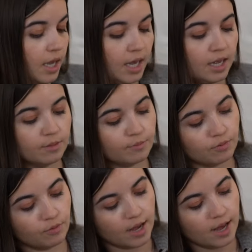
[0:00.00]
And
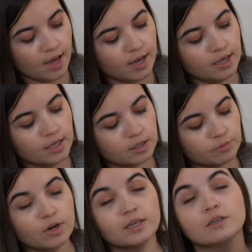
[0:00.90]
price
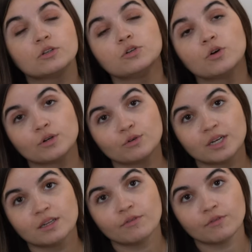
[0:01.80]
is
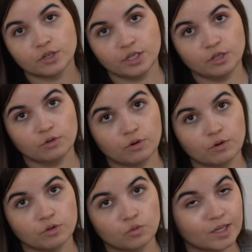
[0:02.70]
230 euro,
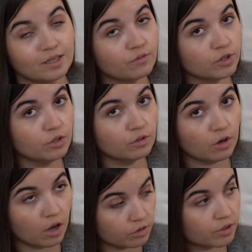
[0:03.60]

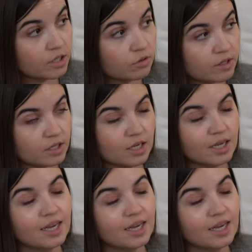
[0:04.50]
2,300 USD.